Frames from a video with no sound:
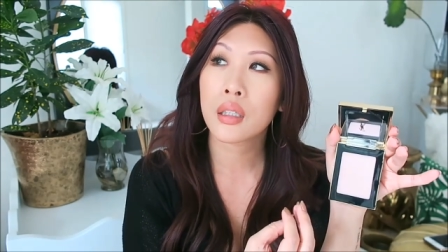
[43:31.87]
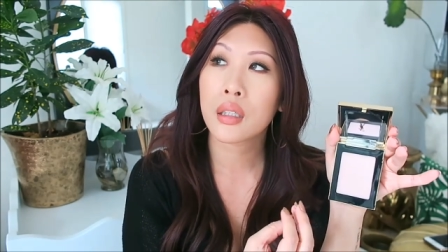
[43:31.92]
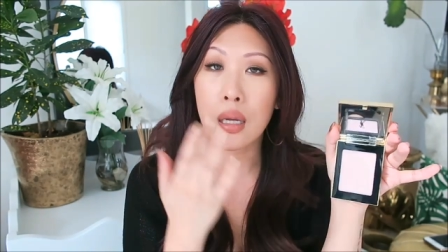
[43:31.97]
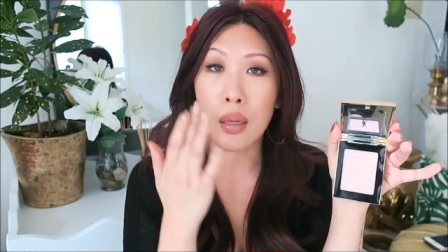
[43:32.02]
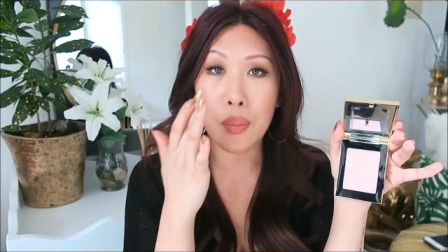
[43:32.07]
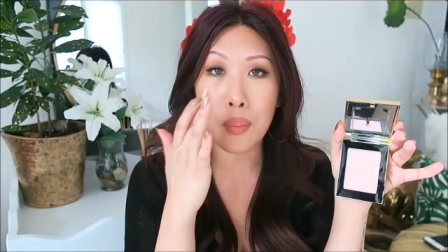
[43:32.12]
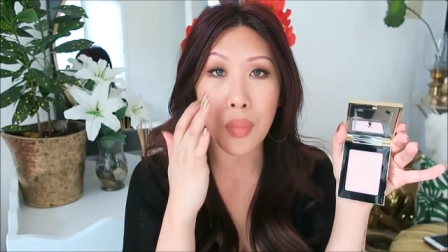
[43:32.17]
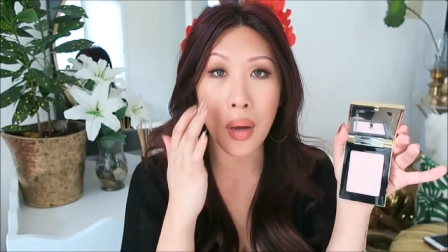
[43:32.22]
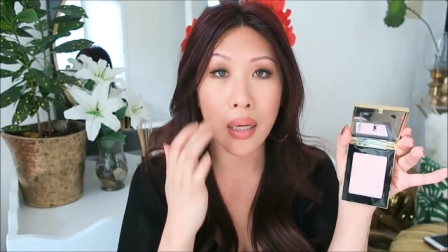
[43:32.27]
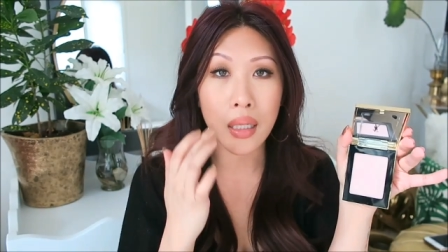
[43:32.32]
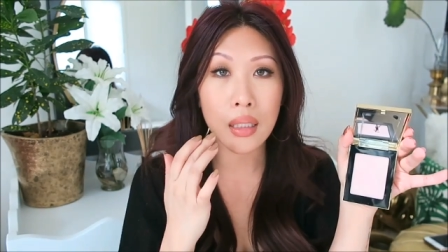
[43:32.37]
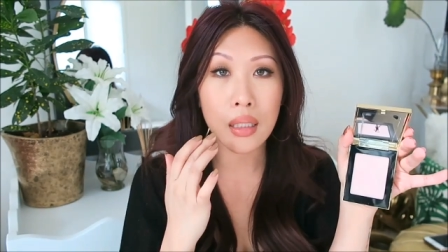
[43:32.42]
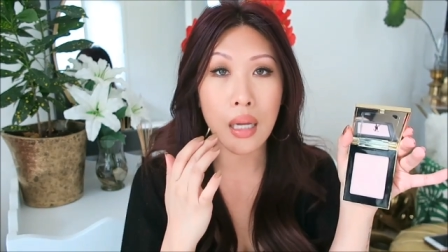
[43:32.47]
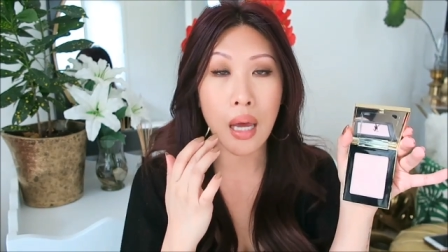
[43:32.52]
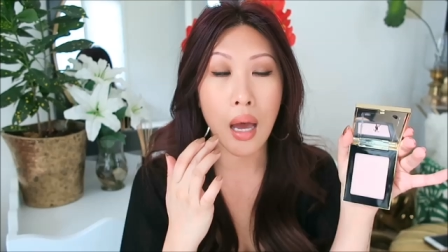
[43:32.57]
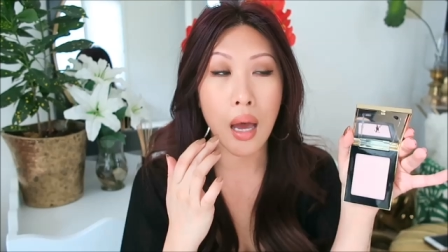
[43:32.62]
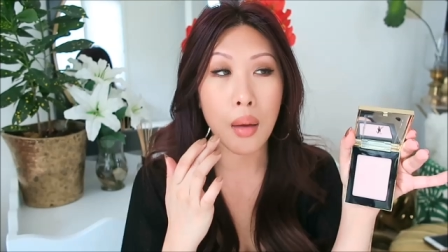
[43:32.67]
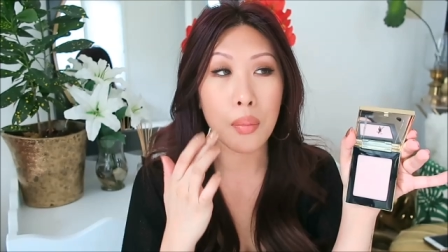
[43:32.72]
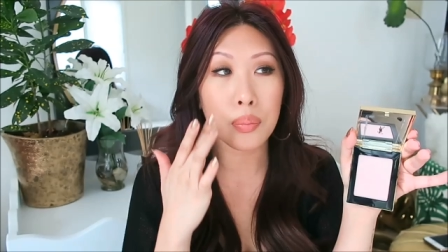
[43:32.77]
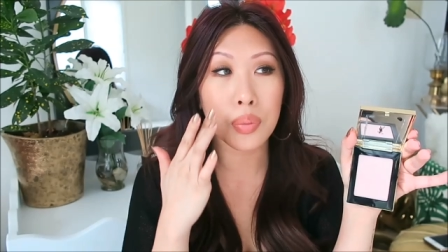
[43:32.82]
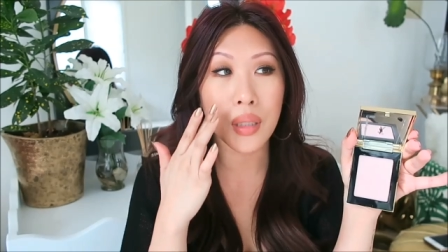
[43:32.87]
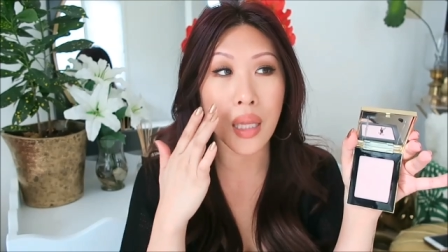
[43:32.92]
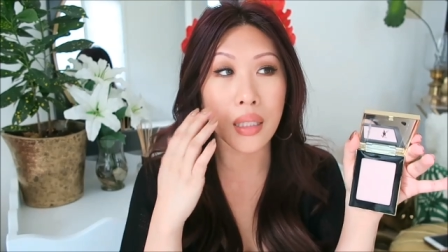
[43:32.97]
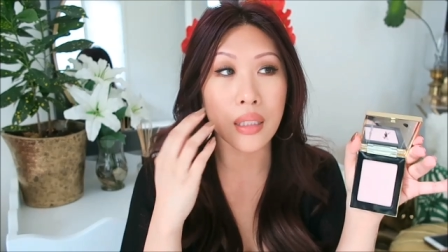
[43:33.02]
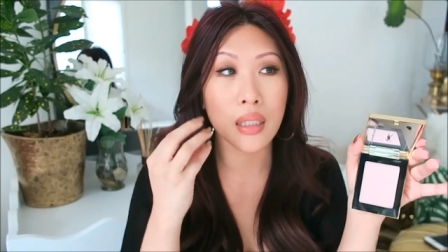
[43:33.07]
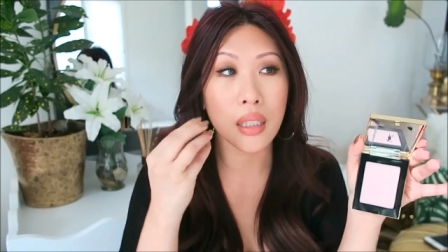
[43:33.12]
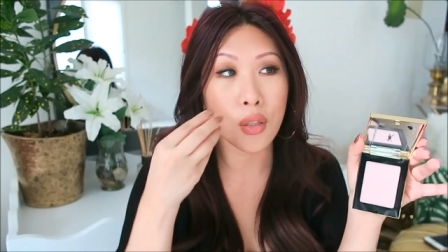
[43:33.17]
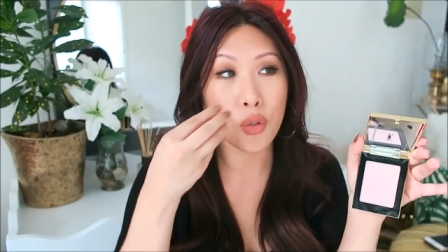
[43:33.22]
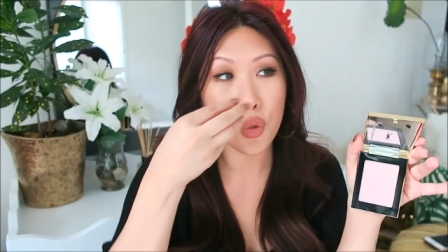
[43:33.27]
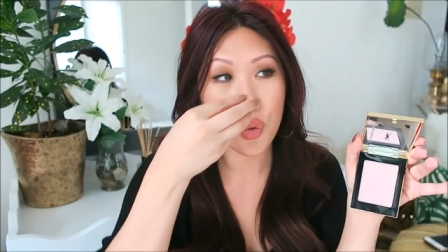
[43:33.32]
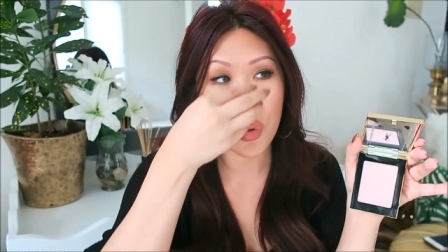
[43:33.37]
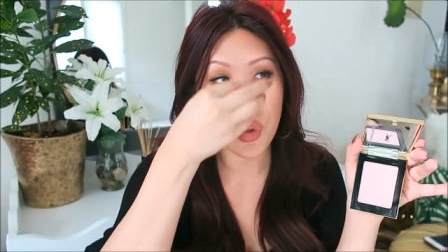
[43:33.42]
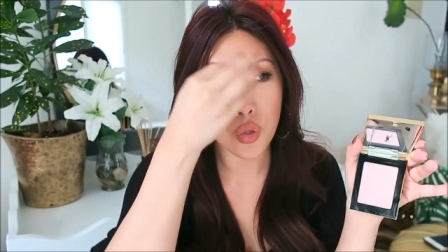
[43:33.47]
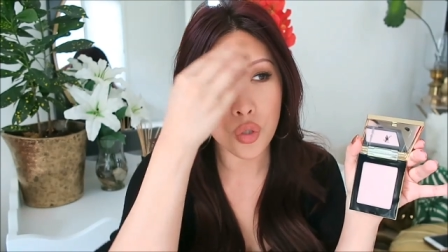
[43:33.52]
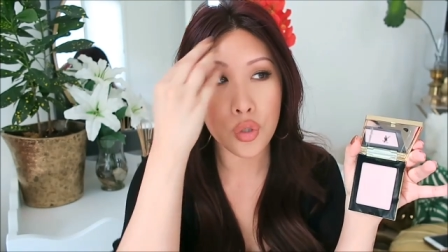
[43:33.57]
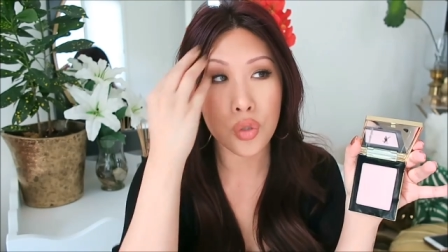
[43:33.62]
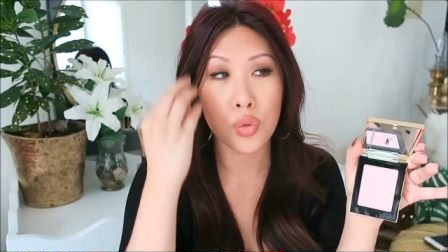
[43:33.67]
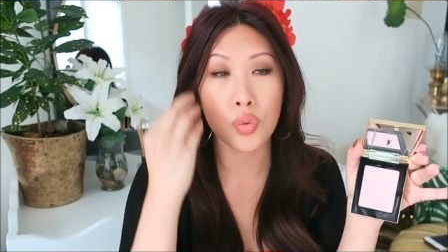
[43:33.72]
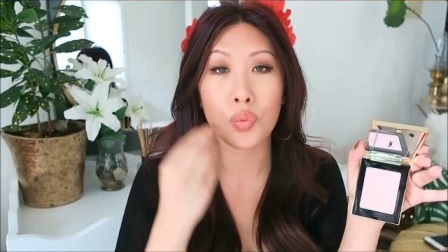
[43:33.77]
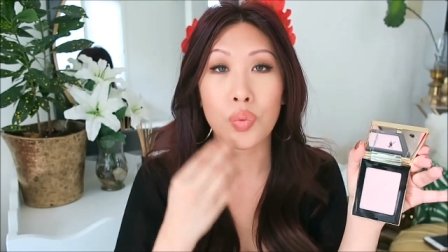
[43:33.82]
it might not blend into the
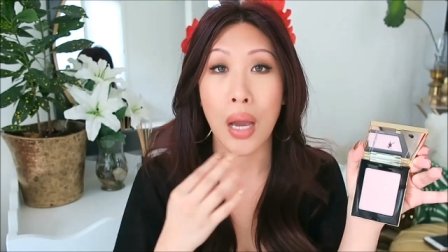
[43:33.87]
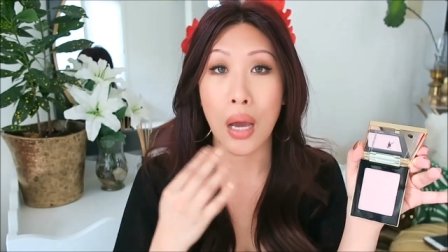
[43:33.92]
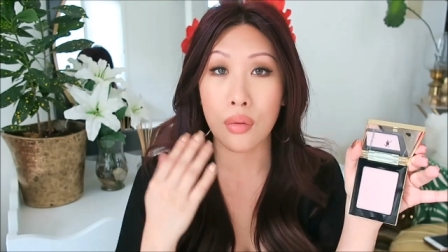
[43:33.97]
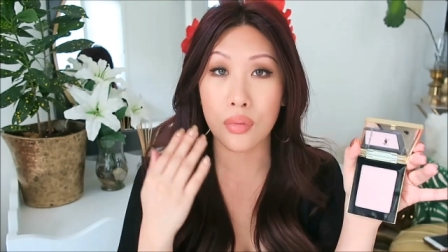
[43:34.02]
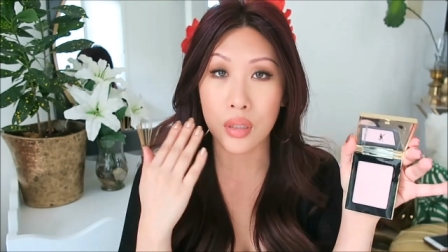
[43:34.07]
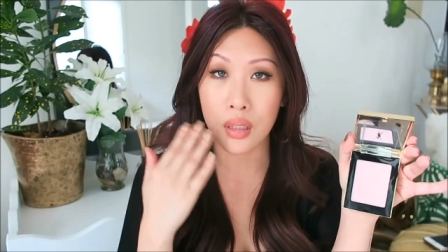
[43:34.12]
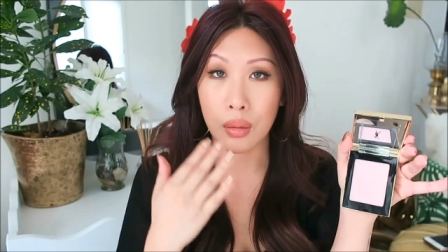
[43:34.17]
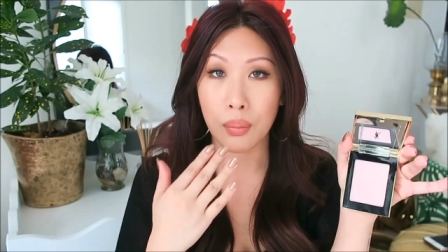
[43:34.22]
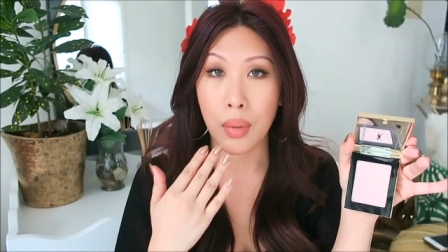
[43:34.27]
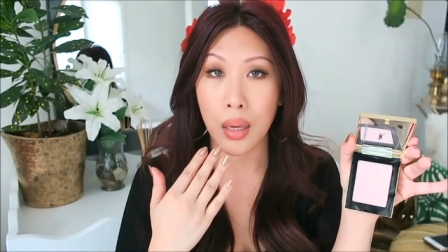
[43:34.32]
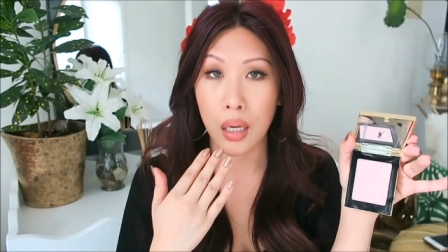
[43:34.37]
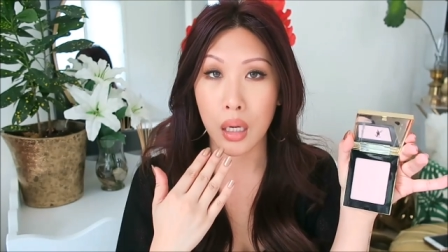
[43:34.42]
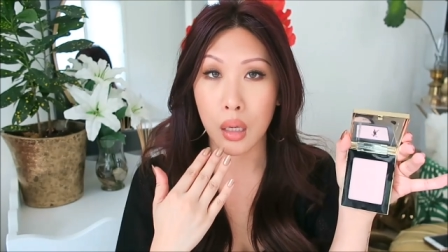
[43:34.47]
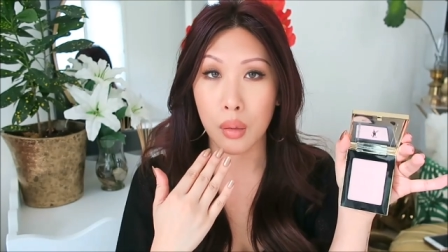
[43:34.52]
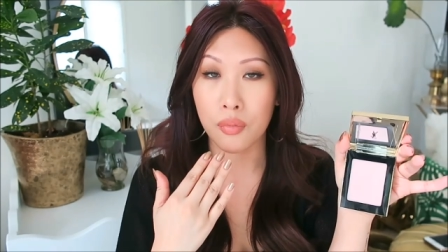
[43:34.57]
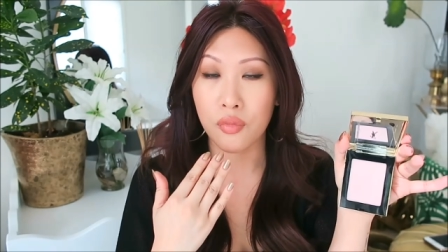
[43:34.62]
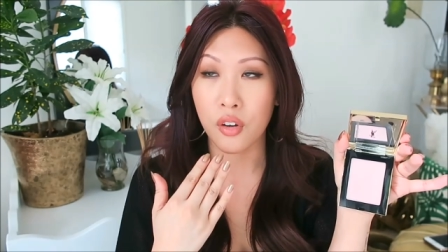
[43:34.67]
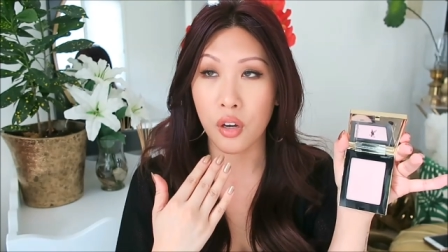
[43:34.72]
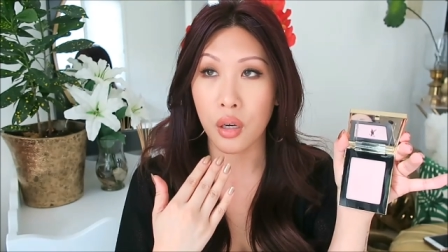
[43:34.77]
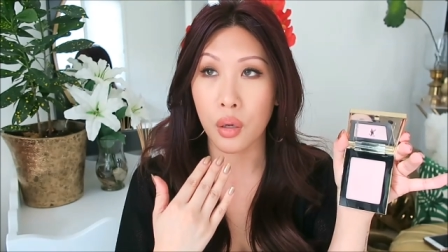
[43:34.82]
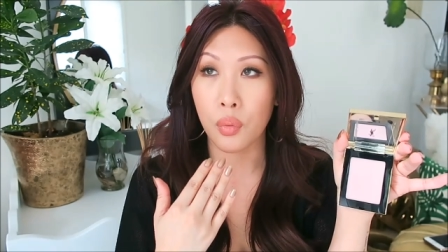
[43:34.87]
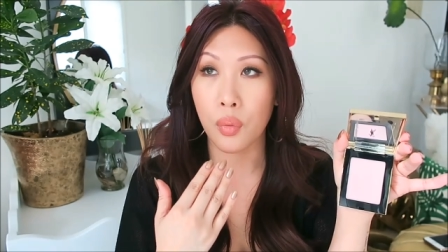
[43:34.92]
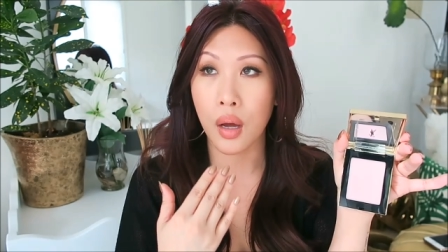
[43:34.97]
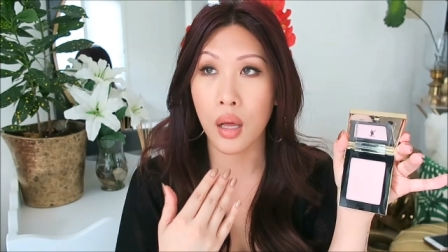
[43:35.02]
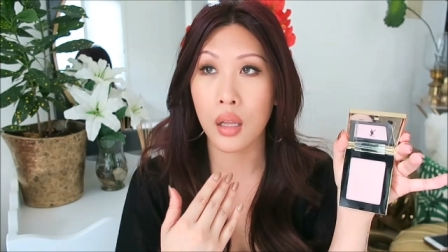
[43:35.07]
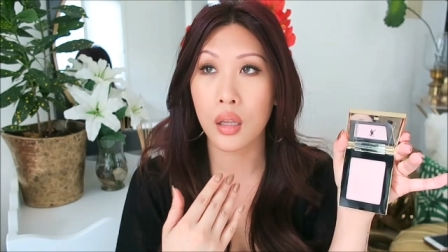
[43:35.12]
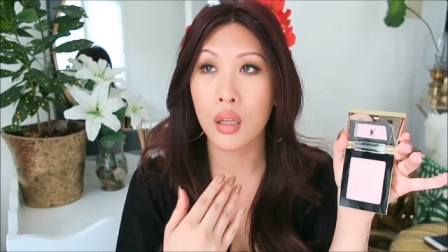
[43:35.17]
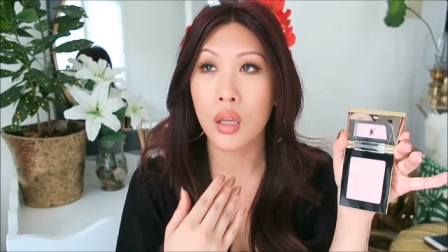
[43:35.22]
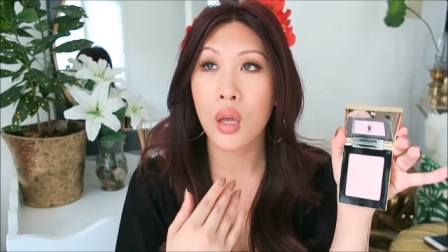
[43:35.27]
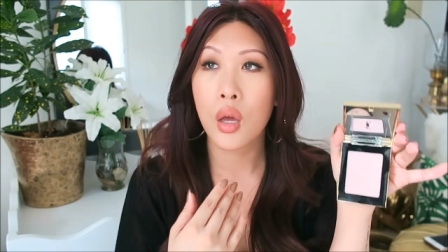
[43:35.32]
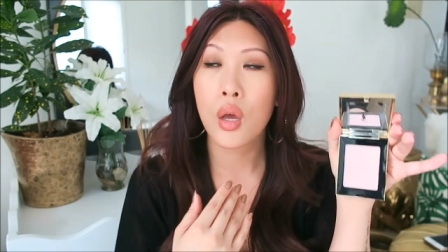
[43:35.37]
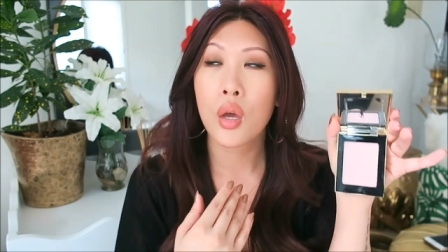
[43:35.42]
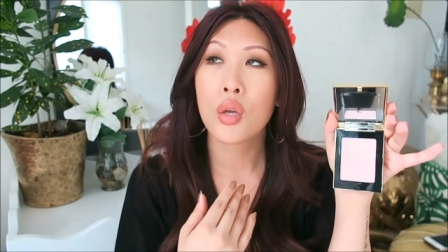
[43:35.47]
surrounding makeup very well.